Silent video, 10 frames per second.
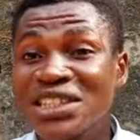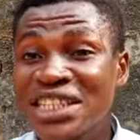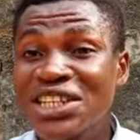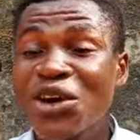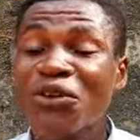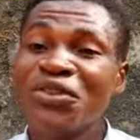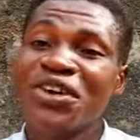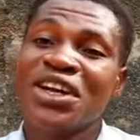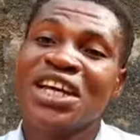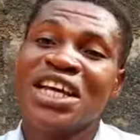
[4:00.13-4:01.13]
seed of
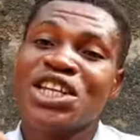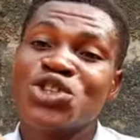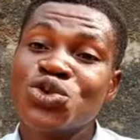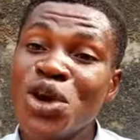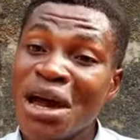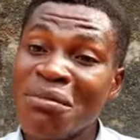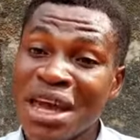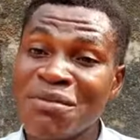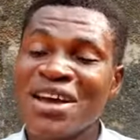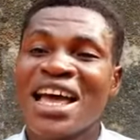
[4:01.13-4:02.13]
2
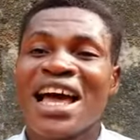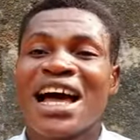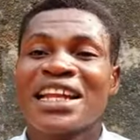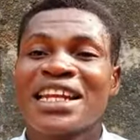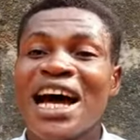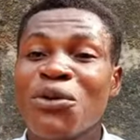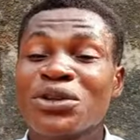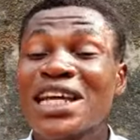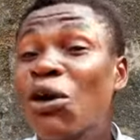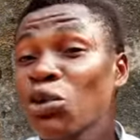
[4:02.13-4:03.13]
mm, and
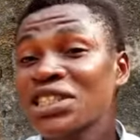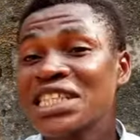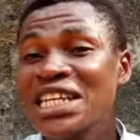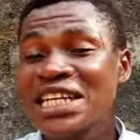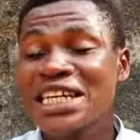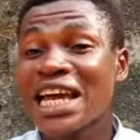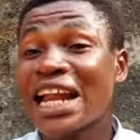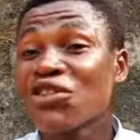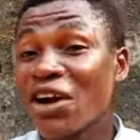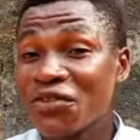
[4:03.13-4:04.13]
that would take,
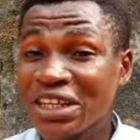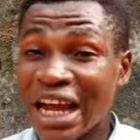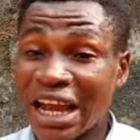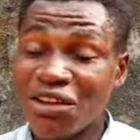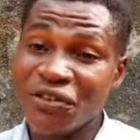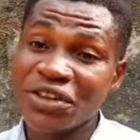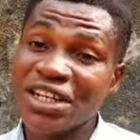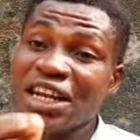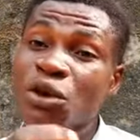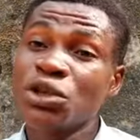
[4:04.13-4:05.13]
and you are
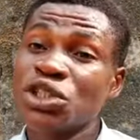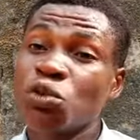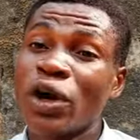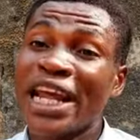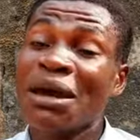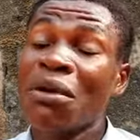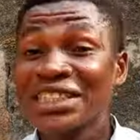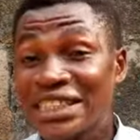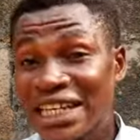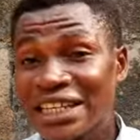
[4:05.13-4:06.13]
feeding them with 1 mm
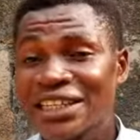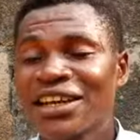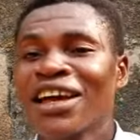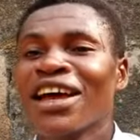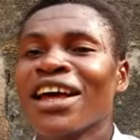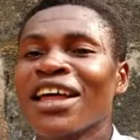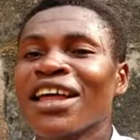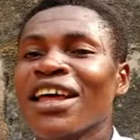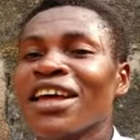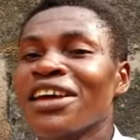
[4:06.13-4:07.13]
instead,
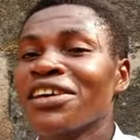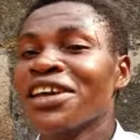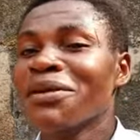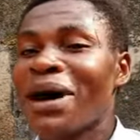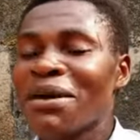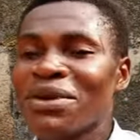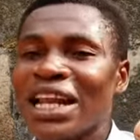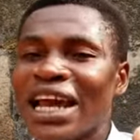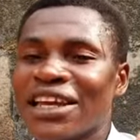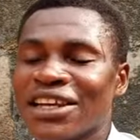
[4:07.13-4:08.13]
it might be
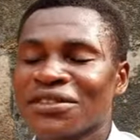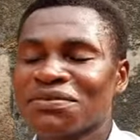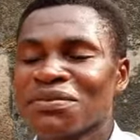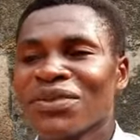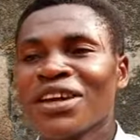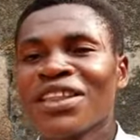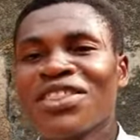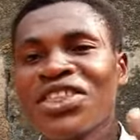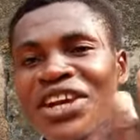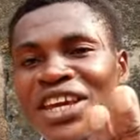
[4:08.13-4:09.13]
like
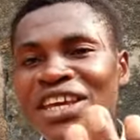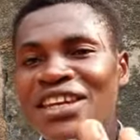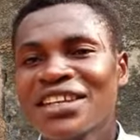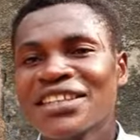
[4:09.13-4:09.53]
3